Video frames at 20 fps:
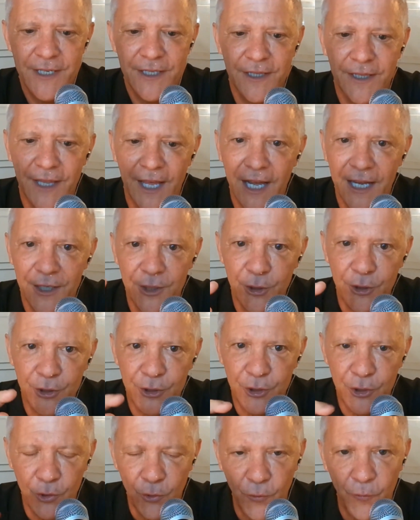that
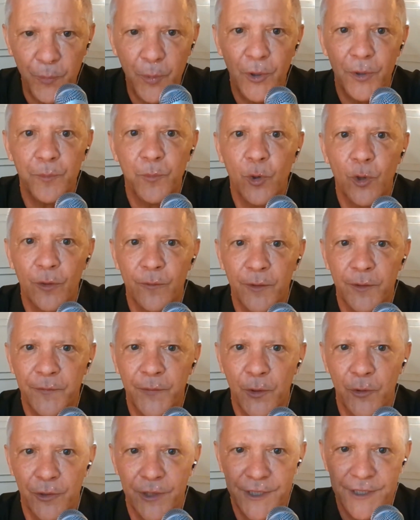you've put more of a
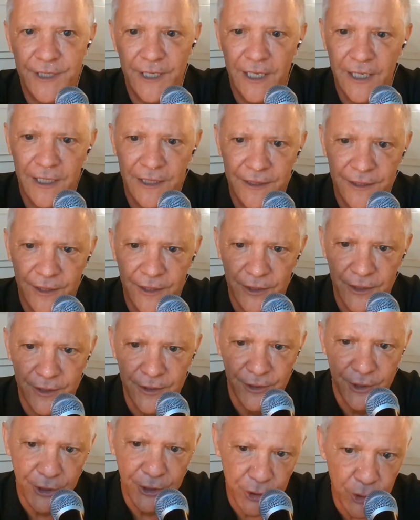focus on
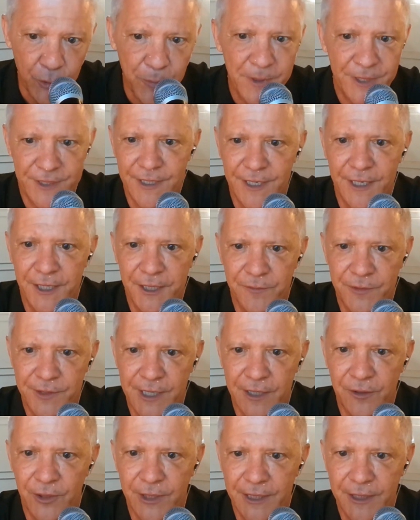the human side of
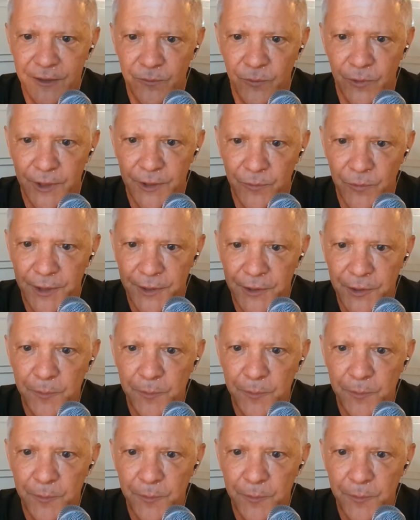selling with the